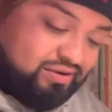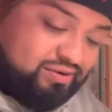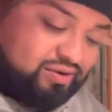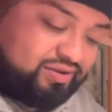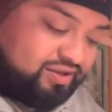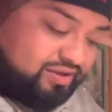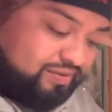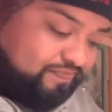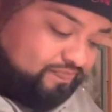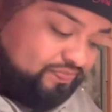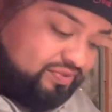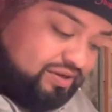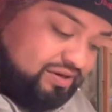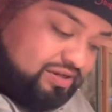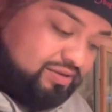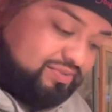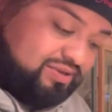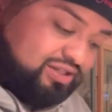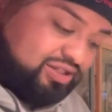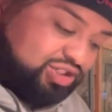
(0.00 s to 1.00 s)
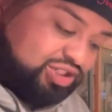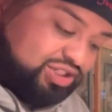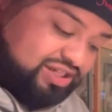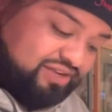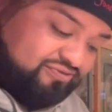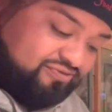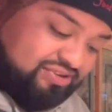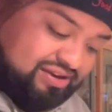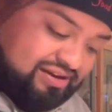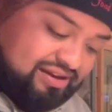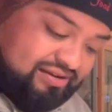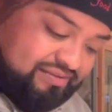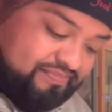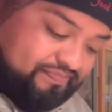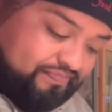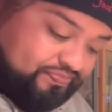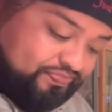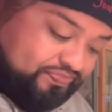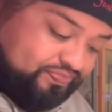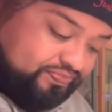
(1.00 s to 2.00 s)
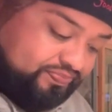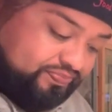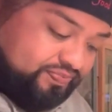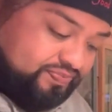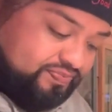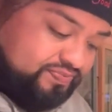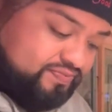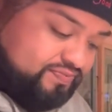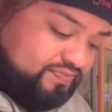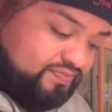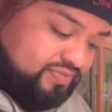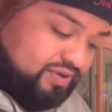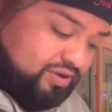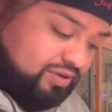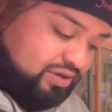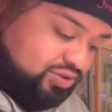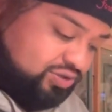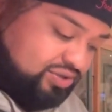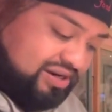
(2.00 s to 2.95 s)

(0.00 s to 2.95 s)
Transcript: Hold up. A little bit of chicken fell out. But